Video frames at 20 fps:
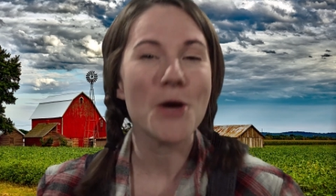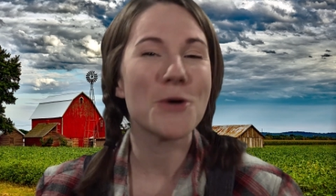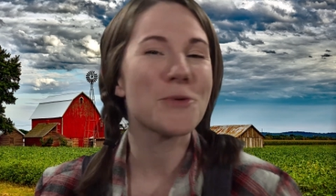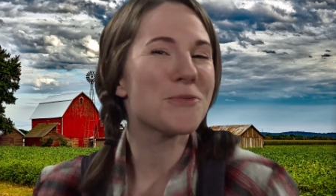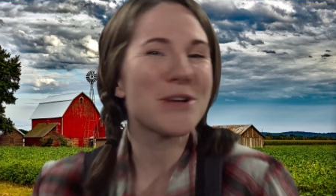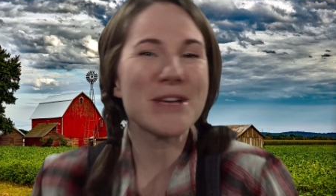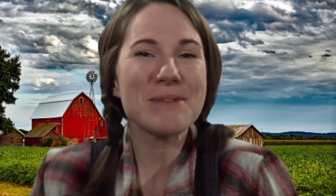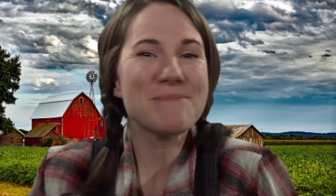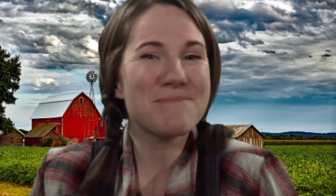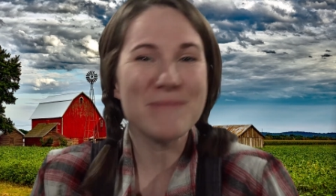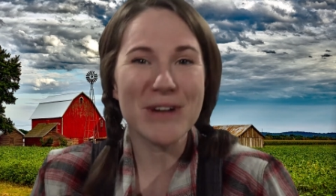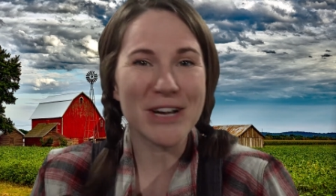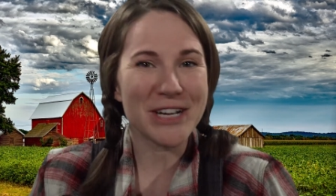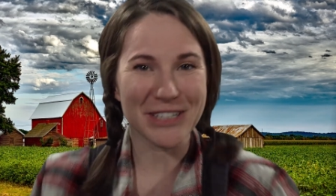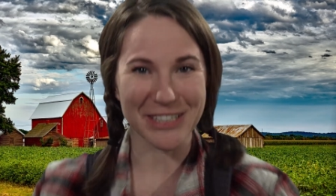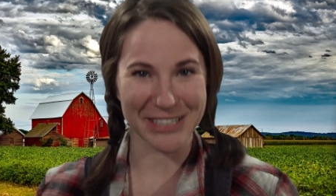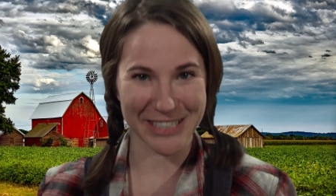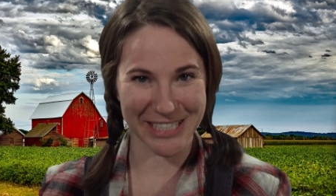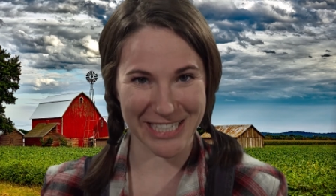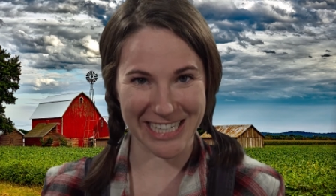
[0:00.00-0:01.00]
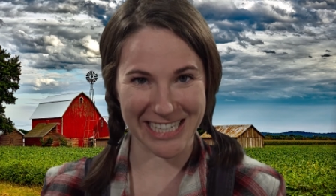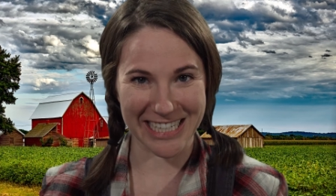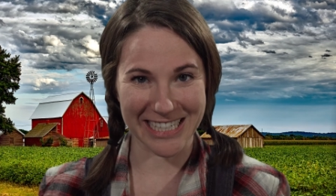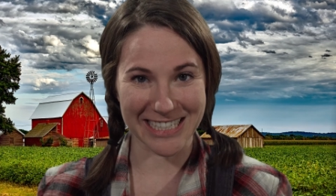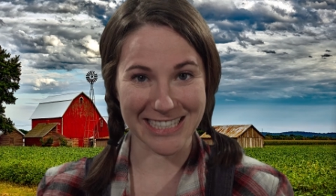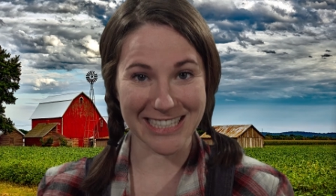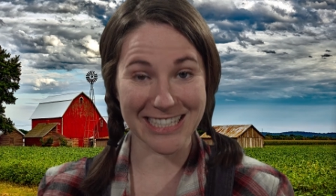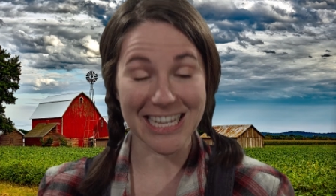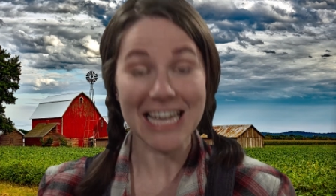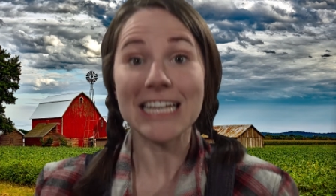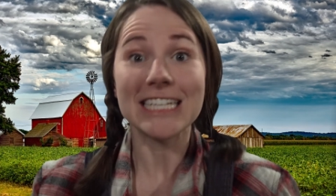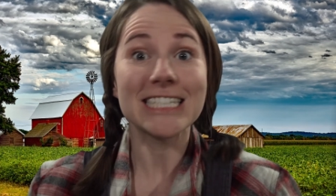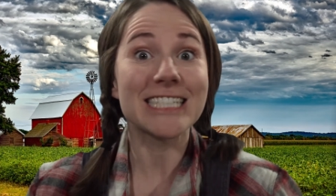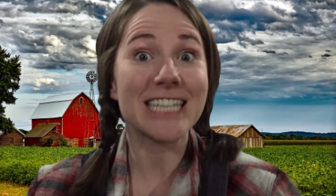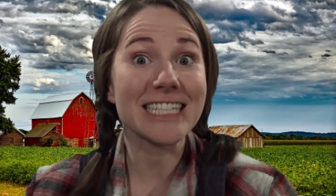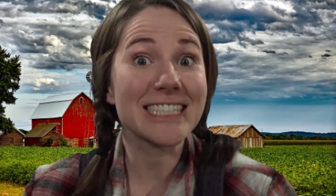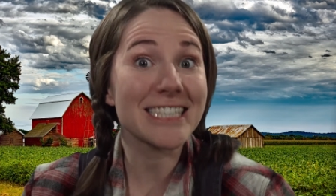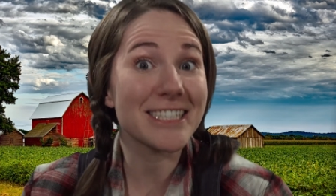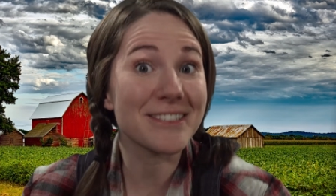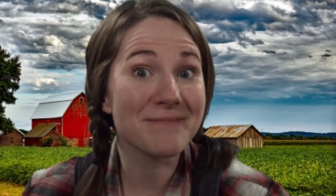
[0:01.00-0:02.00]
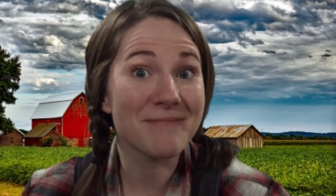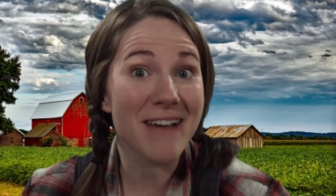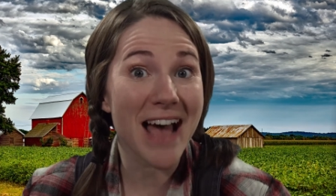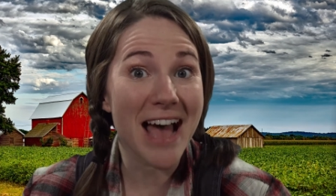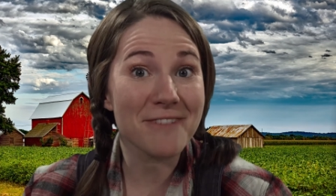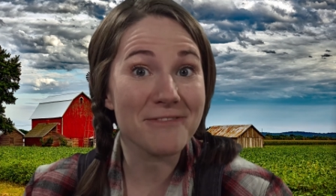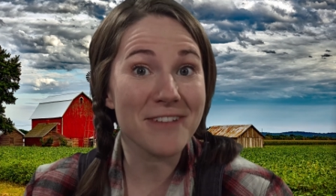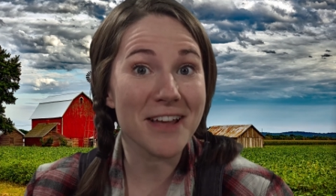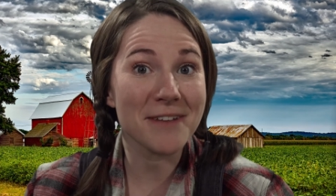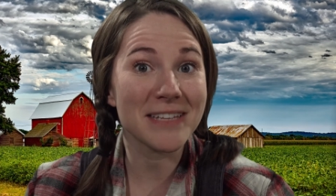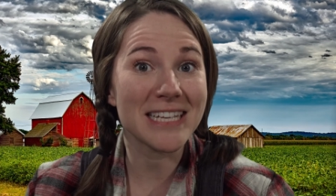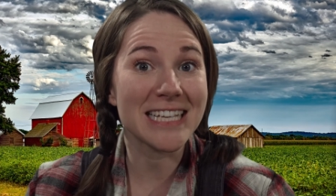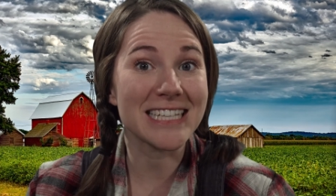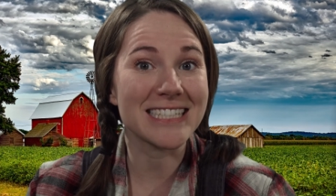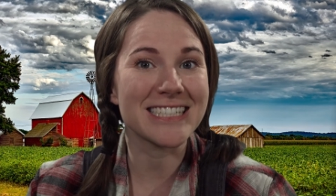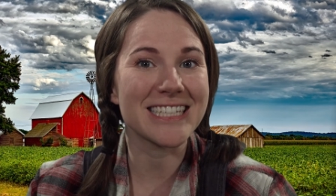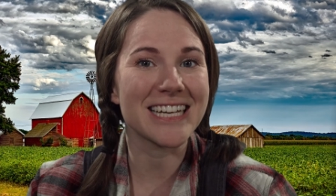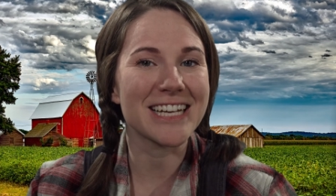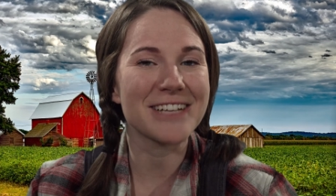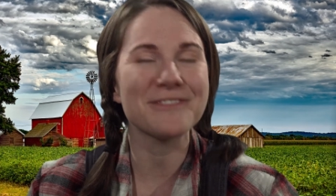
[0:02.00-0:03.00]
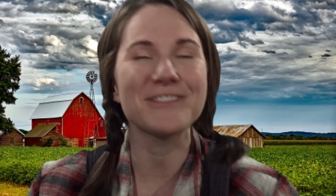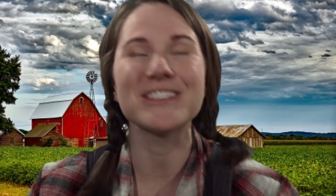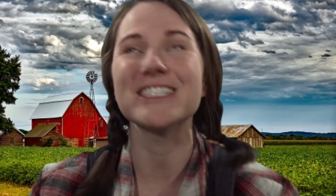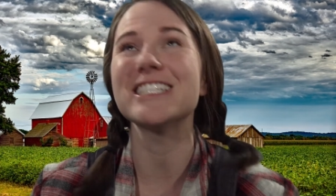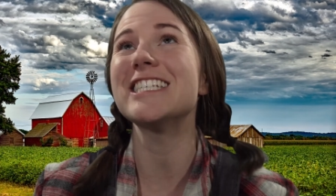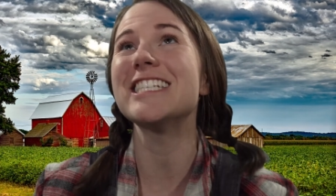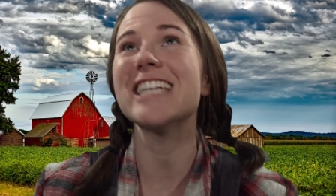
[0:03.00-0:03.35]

We murder chickens, just as my family has done for